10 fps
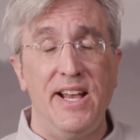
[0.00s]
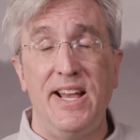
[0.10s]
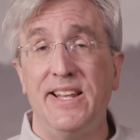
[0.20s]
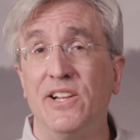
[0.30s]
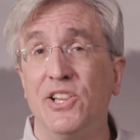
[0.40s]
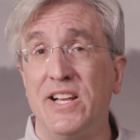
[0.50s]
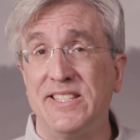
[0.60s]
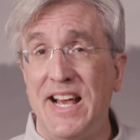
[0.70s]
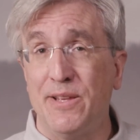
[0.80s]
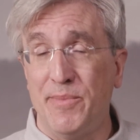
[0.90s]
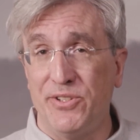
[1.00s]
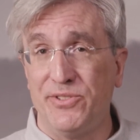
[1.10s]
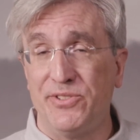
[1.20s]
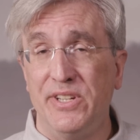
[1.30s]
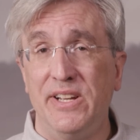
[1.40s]
and Los
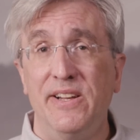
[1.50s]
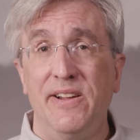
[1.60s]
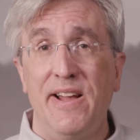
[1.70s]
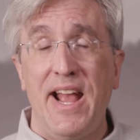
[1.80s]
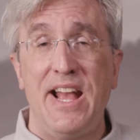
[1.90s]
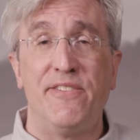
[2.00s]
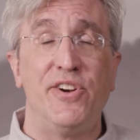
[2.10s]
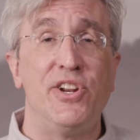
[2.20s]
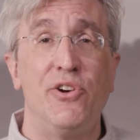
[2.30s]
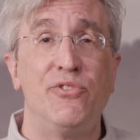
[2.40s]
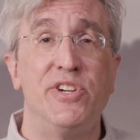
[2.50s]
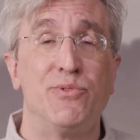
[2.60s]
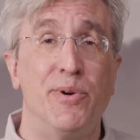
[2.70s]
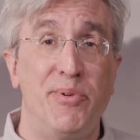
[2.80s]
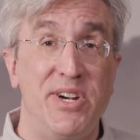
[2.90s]
Alamos. Hanford and Oak Ridge
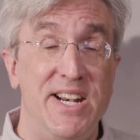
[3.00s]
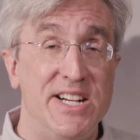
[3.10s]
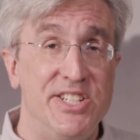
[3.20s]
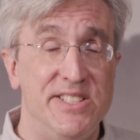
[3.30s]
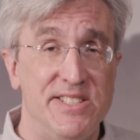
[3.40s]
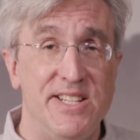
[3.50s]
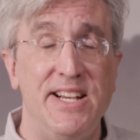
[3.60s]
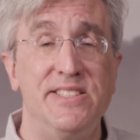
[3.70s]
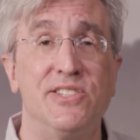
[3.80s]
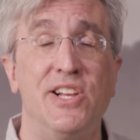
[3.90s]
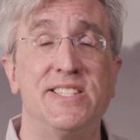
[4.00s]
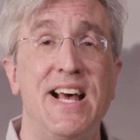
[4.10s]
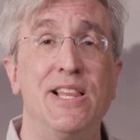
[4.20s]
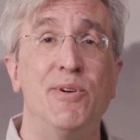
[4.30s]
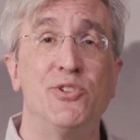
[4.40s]
were production sites. Los
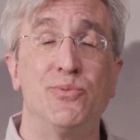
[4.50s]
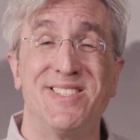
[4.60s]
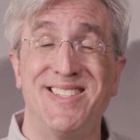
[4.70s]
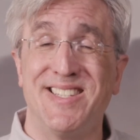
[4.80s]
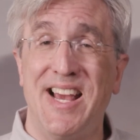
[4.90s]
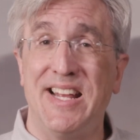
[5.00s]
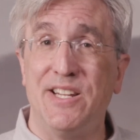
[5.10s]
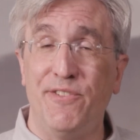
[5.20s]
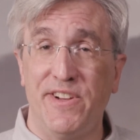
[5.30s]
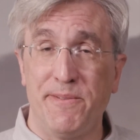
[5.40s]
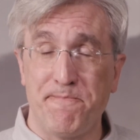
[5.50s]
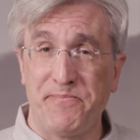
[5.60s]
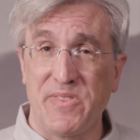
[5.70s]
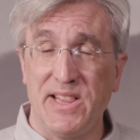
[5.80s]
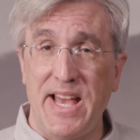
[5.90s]
Alamos was the scientific
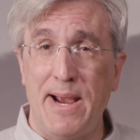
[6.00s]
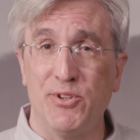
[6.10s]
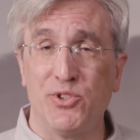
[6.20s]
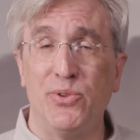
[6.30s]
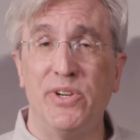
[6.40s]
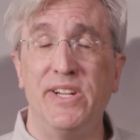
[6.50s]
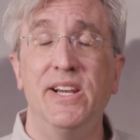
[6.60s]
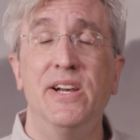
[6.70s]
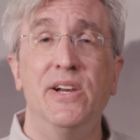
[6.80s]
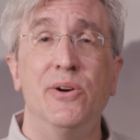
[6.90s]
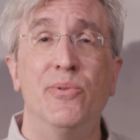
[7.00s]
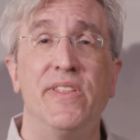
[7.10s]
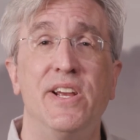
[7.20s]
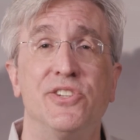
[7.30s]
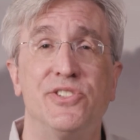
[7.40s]
laboratory where
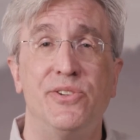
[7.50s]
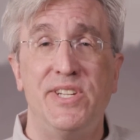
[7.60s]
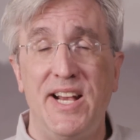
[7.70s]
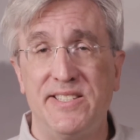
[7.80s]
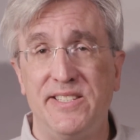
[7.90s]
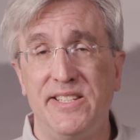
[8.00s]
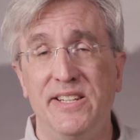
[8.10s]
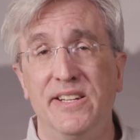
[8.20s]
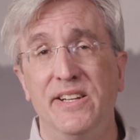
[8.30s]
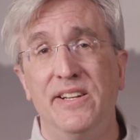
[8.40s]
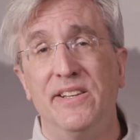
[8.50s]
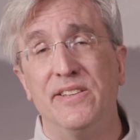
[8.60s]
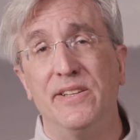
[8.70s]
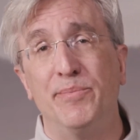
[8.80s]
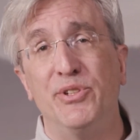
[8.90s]
they also tested
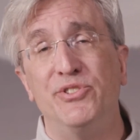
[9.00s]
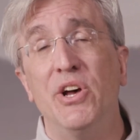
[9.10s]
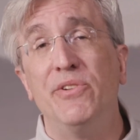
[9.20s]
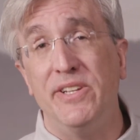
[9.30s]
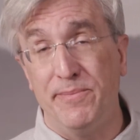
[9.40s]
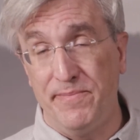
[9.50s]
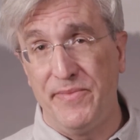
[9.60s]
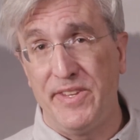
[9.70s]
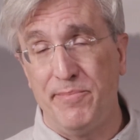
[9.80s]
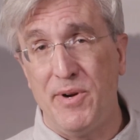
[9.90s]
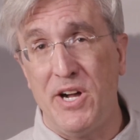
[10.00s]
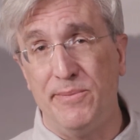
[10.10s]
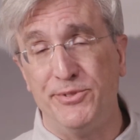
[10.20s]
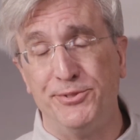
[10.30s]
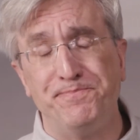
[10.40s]
the plutonium
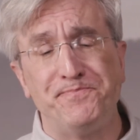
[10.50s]
bombs